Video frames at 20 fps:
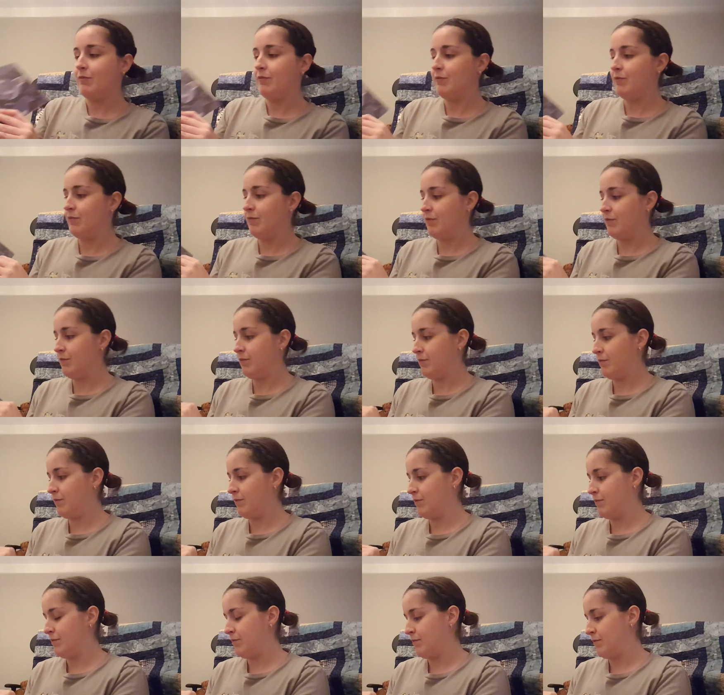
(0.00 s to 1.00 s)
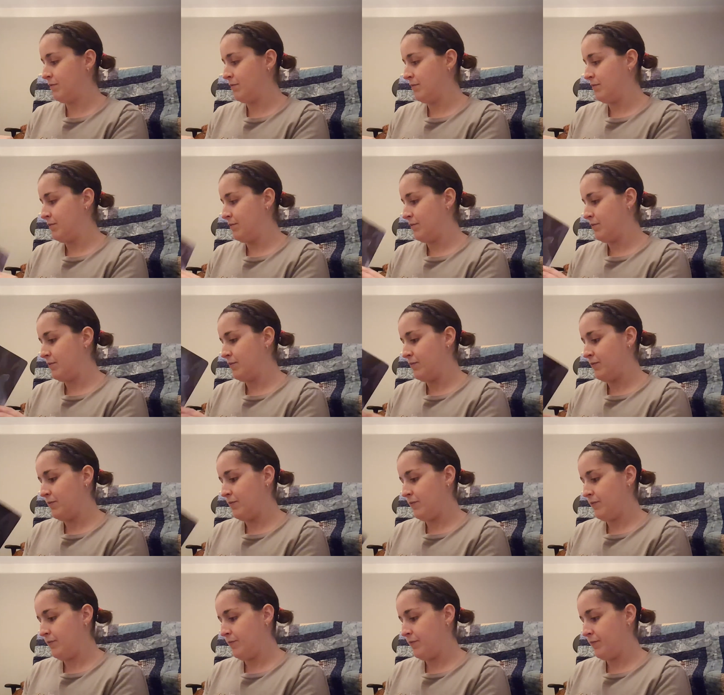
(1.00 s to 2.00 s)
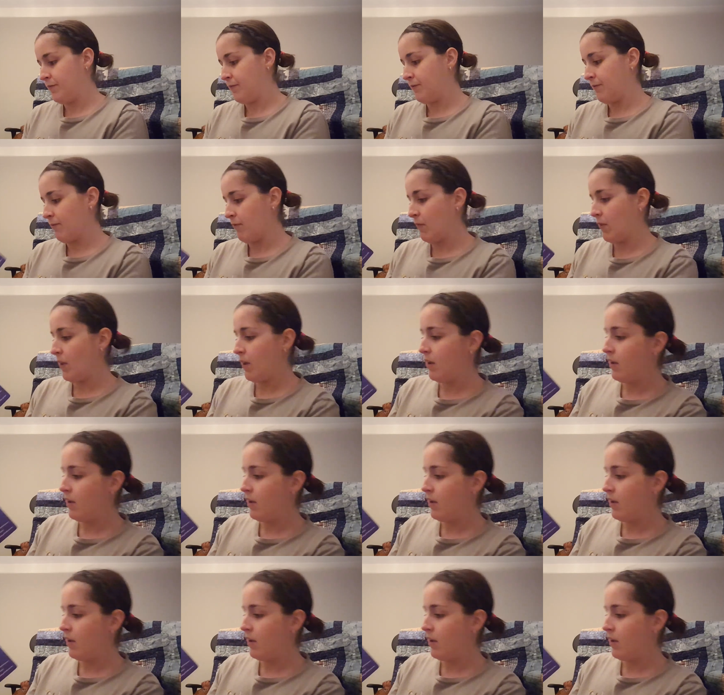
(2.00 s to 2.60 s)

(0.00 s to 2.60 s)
(silence)